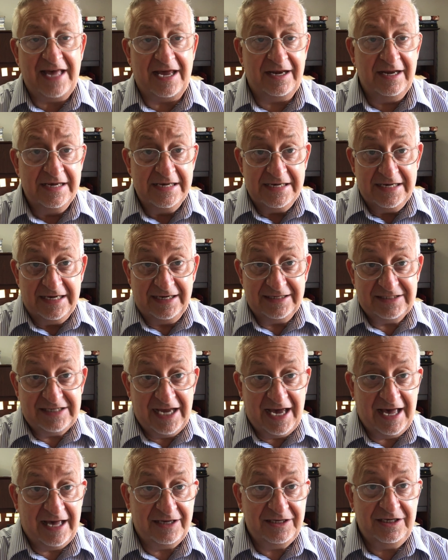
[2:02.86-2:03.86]
that
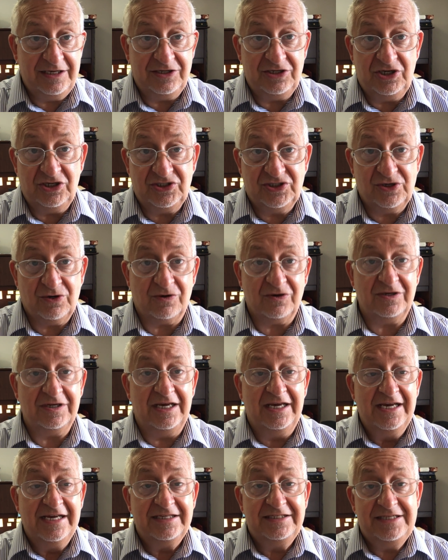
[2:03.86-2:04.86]
Italian dessert
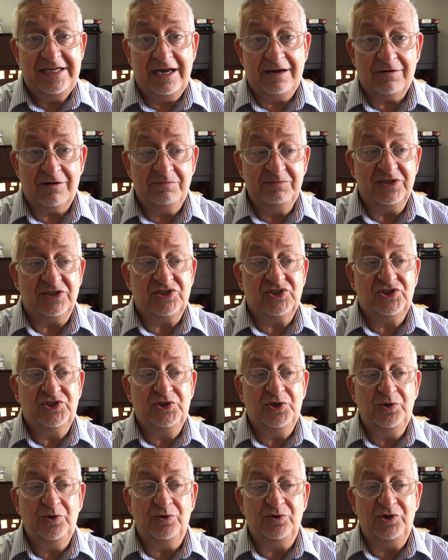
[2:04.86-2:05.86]

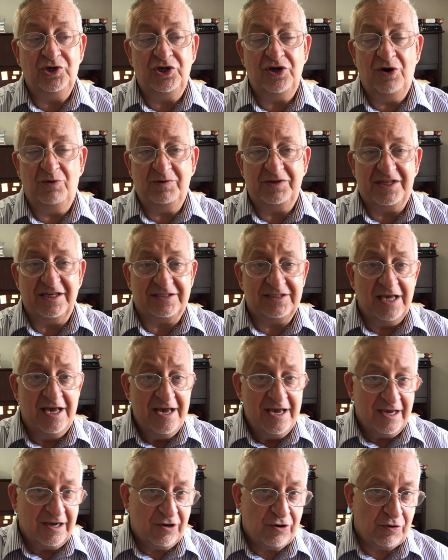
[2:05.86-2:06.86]
tiramisu, you know, with its
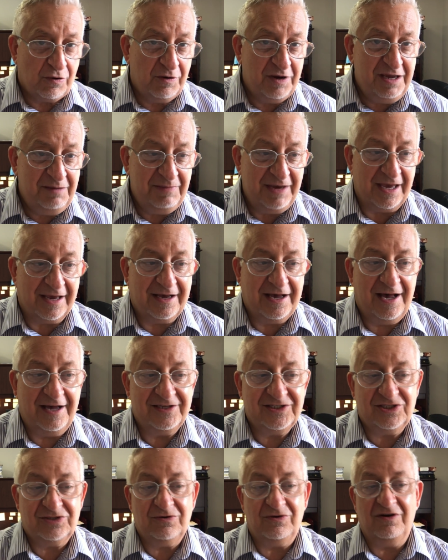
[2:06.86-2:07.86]
creamy
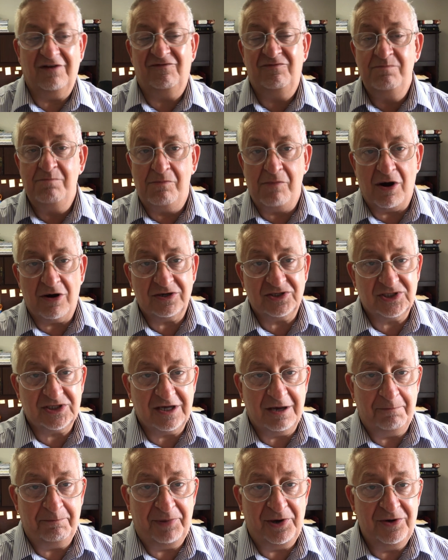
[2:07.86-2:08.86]
custard of
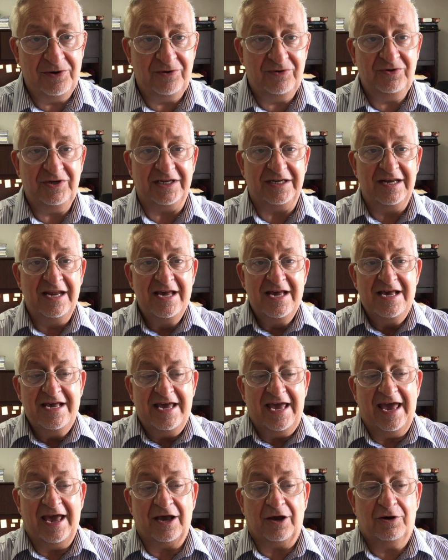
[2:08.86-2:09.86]
mascarpone
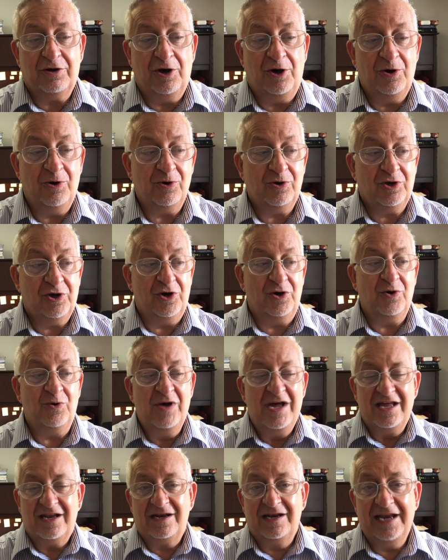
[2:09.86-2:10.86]
and
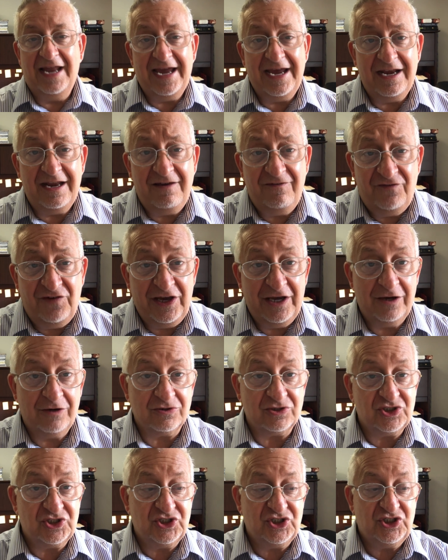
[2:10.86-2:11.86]
cocoa, lady
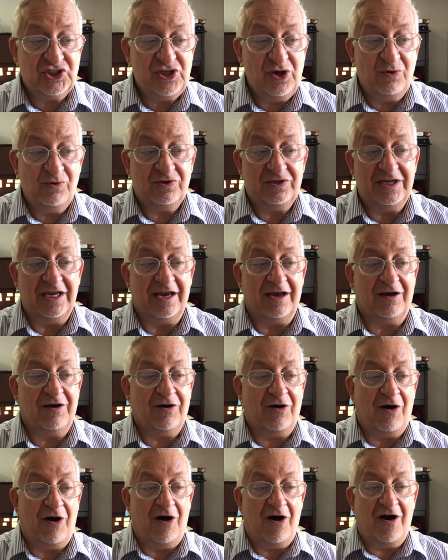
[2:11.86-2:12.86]
fingers soaked in
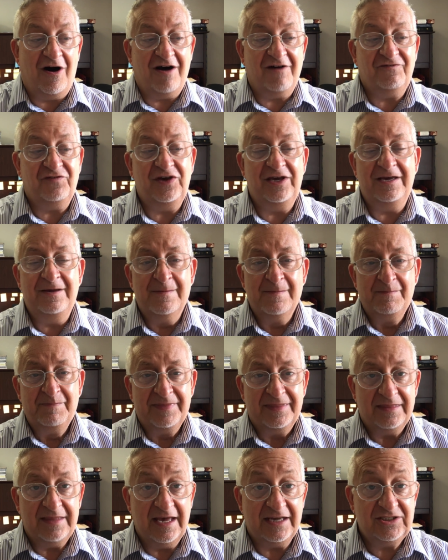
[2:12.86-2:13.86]
coffee
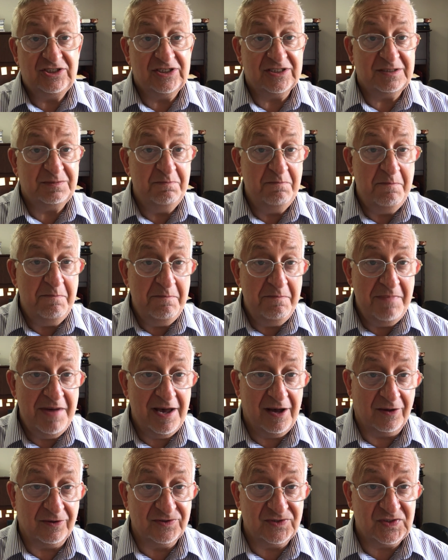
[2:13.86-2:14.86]
that just
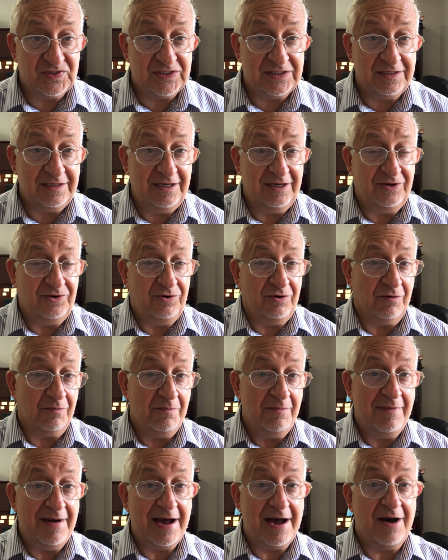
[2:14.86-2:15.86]
melts in your
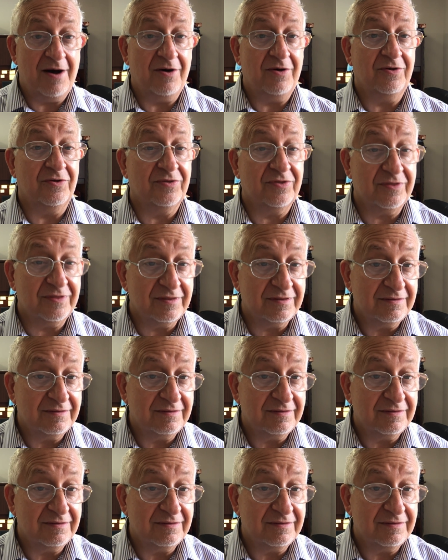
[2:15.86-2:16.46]
mouth.